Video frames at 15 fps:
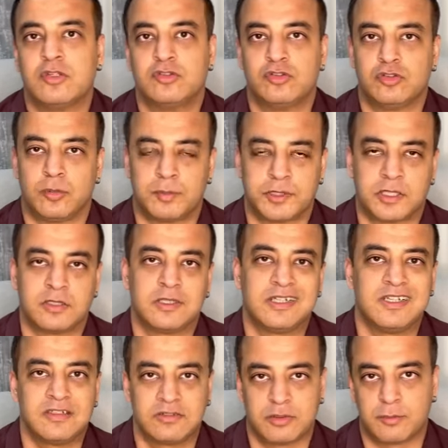Jupiter
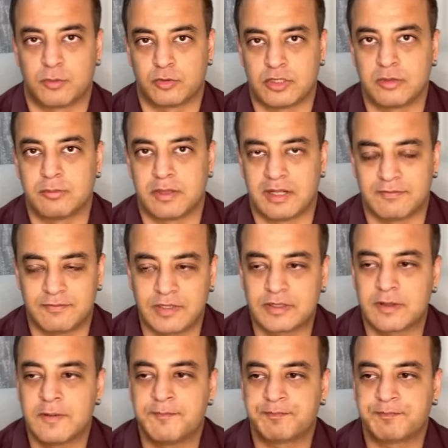is a potent malefic